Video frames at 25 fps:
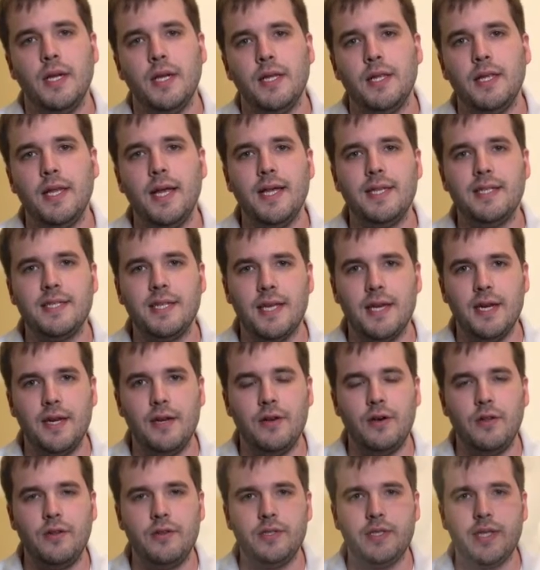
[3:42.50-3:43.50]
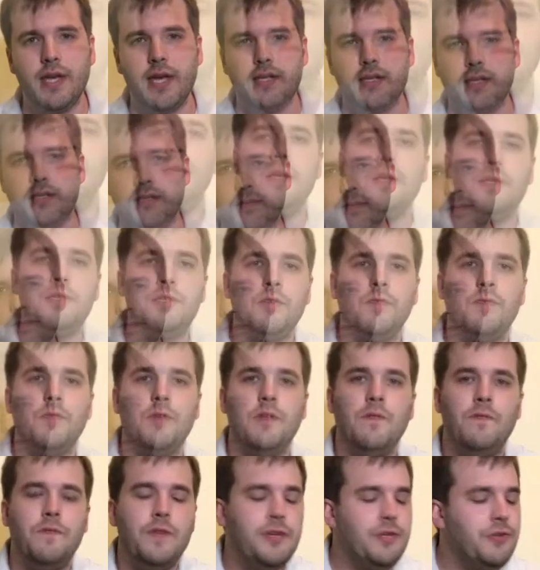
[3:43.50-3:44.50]
let's get into all those tests. And so
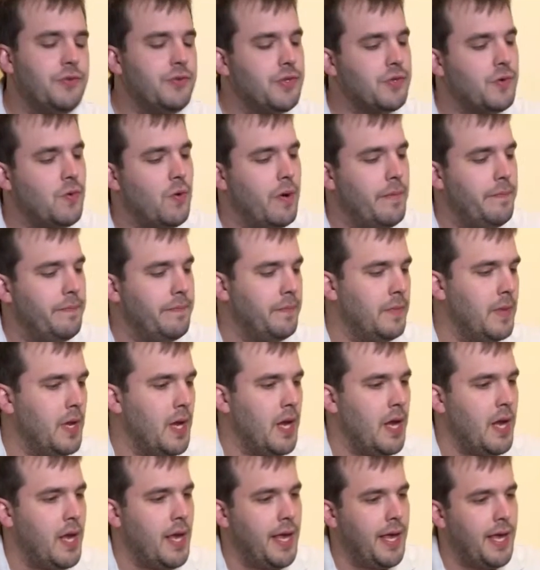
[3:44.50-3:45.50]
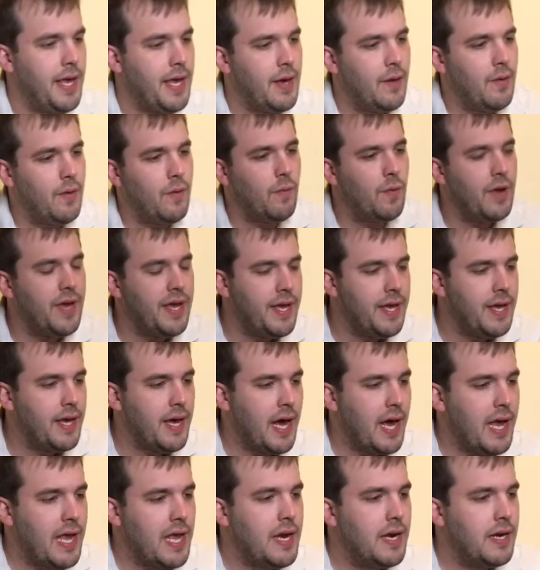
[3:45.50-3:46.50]
for the feature score,
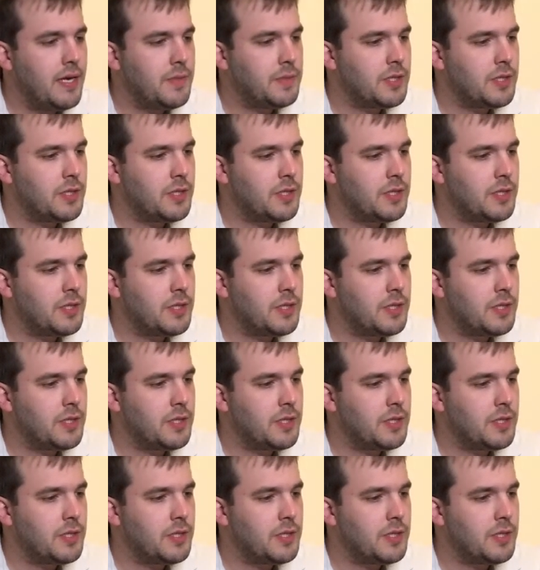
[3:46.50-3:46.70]
I ended up